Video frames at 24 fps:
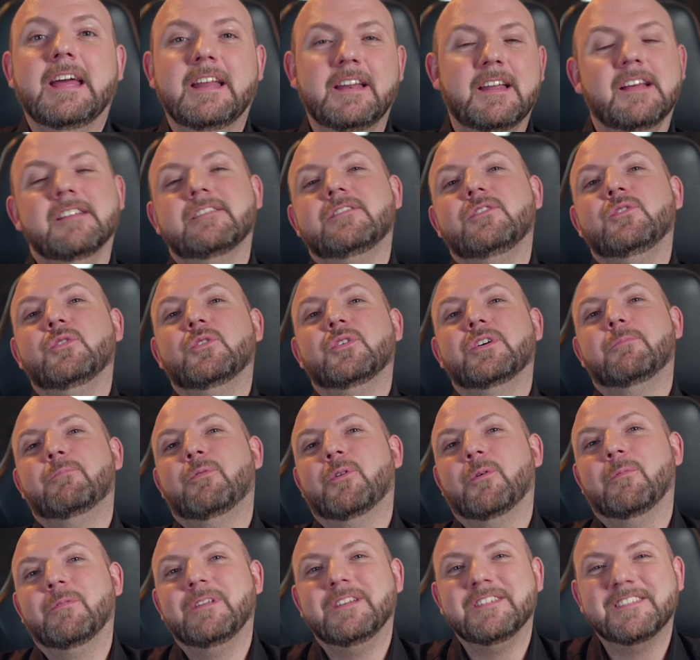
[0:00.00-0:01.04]
and as you are
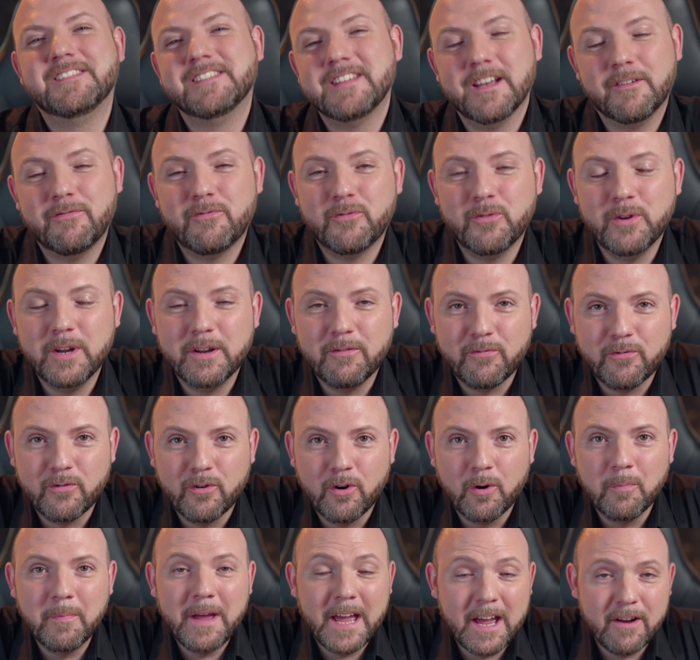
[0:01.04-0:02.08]
probably suffering
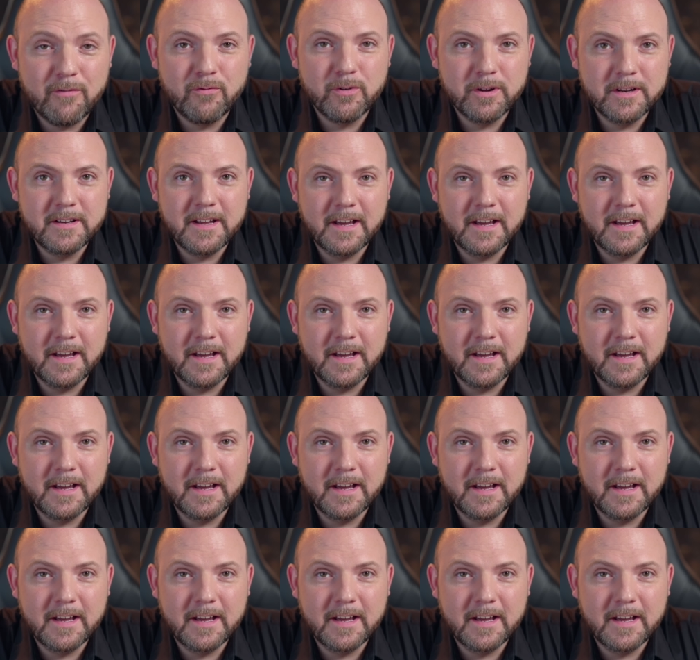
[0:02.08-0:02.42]
from every